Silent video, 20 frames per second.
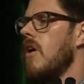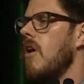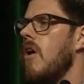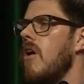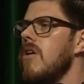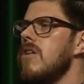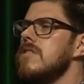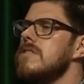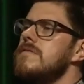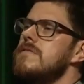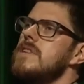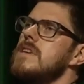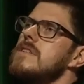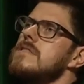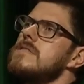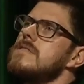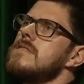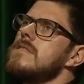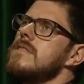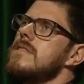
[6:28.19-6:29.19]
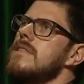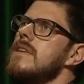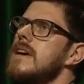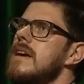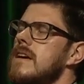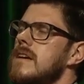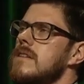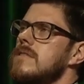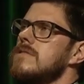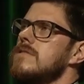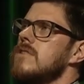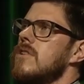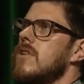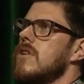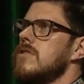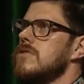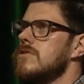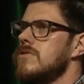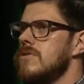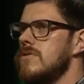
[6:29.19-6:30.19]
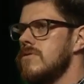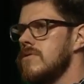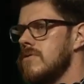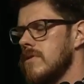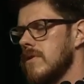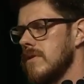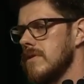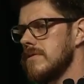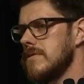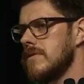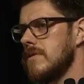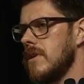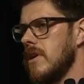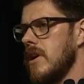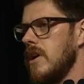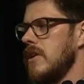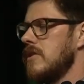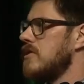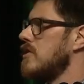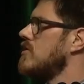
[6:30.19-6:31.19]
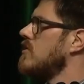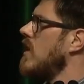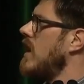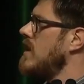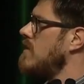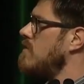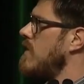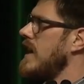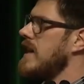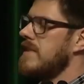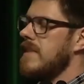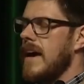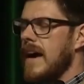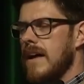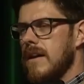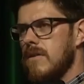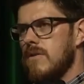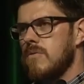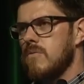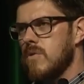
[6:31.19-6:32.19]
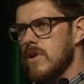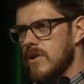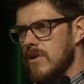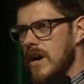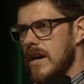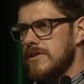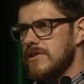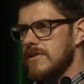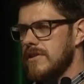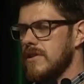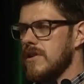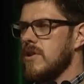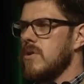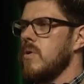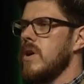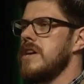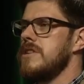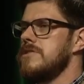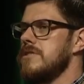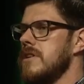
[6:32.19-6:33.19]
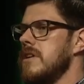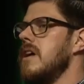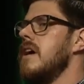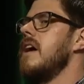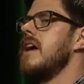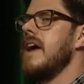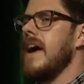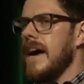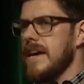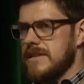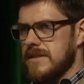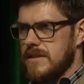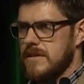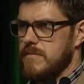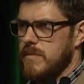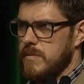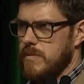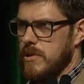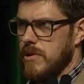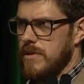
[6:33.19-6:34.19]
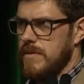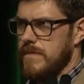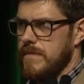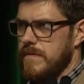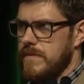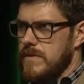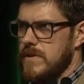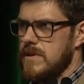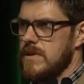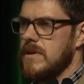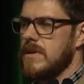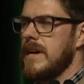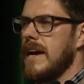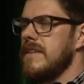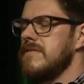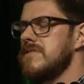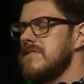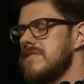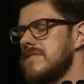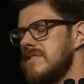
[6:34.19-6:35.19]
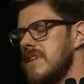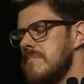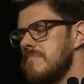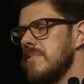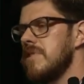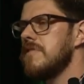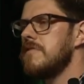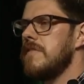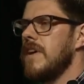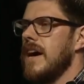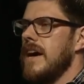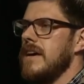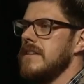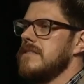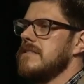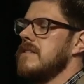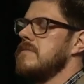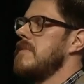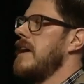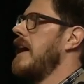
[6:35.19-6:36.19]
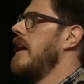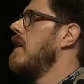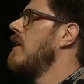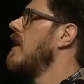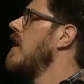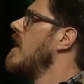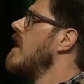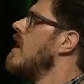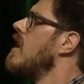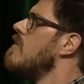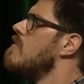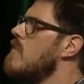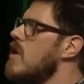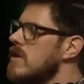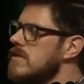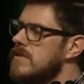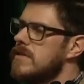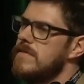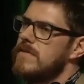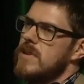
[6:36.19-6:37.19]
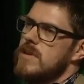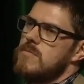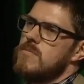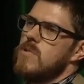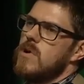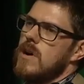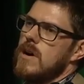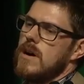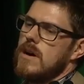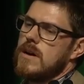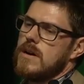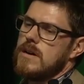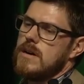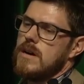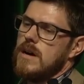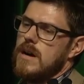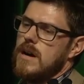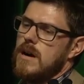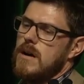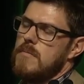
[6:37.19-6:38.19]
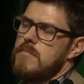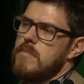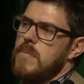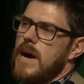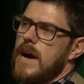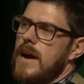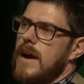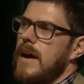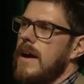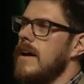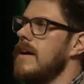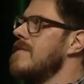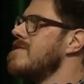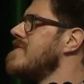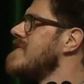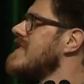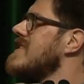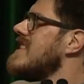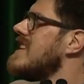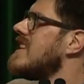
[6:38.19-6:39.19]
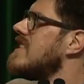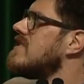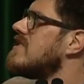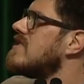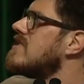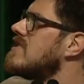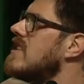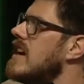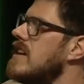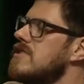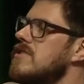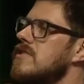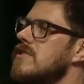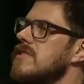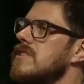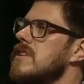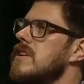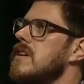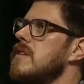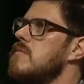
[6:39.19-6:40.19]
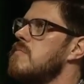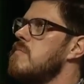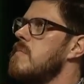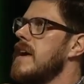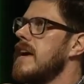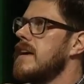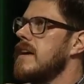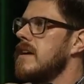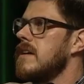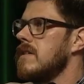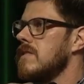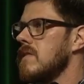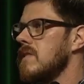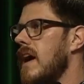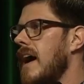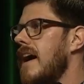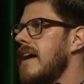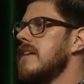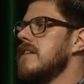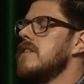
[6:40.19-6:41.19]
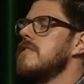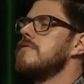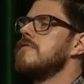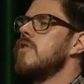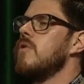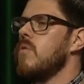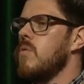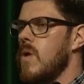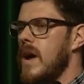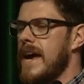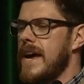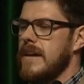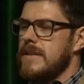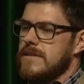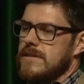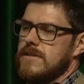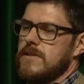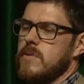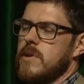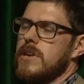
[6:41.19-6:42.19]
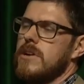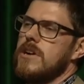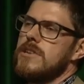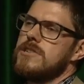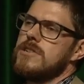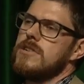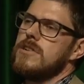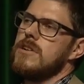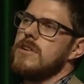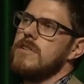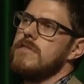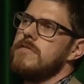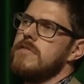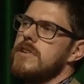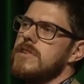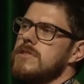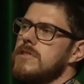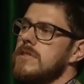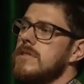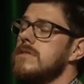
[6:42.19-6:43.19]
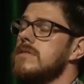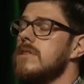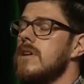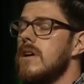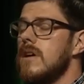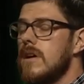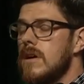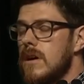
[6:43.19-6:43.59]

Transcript: All of these things are tools to try to make that regression equation estimable, to kind of simplify it somehow. Most of them work by essentially making a lot of the weights, the regression coefficients,